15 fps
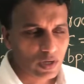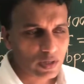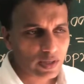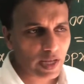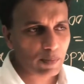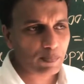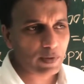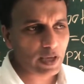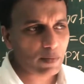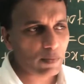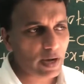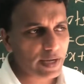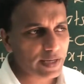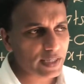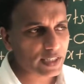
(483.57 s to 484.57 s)
Then p
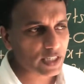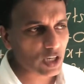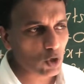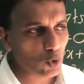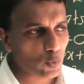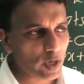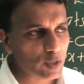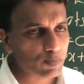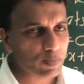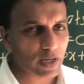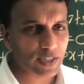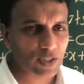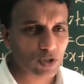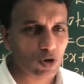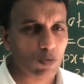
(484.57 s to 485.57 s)
minus q is
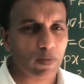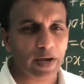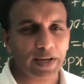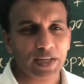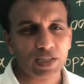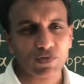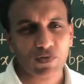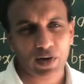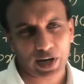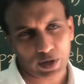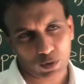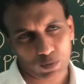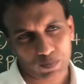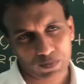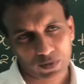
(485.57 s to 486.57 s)
plus or minus 5.
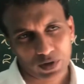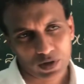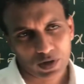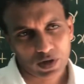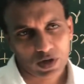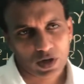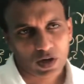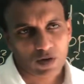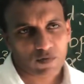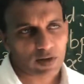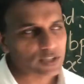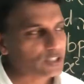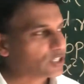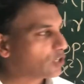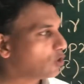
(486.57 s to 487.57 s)

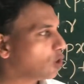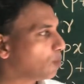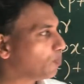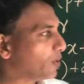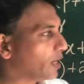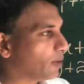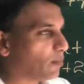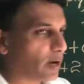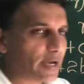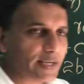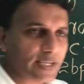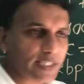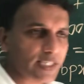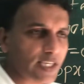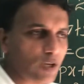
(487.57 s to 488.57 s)
Once you know p
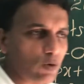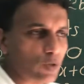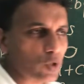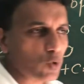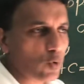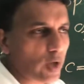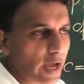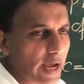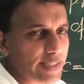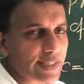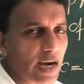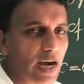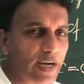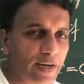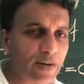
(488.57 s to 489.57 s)
minus q square is
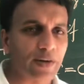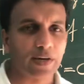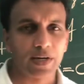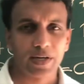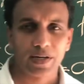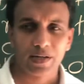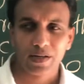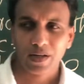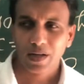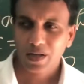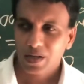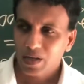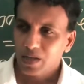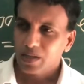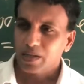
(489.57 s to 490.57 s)
100,
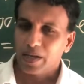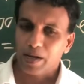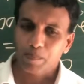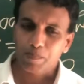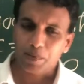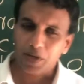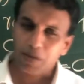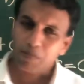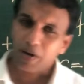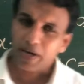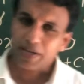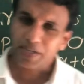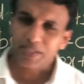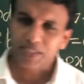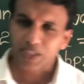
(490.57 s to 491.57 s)
then p
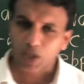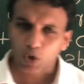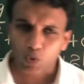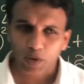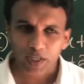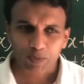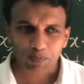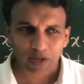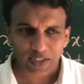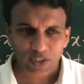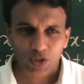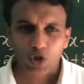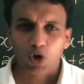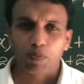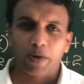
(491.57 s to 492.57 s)
minus q is
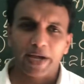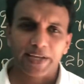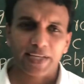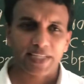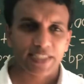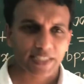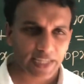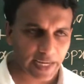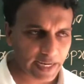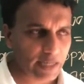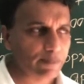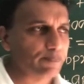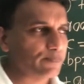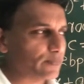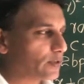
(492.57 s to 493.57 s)
plus or minus 10.
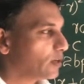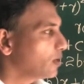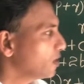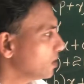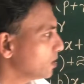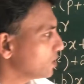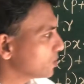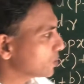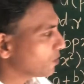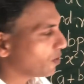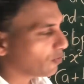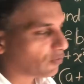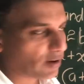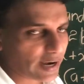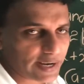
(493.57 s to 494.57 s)
So we
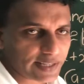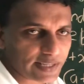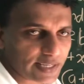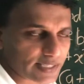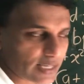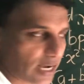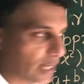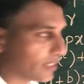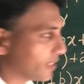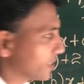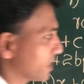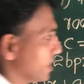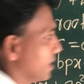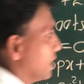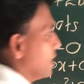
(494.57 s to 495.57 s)
find this
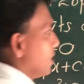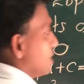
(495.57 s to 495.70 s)
answer.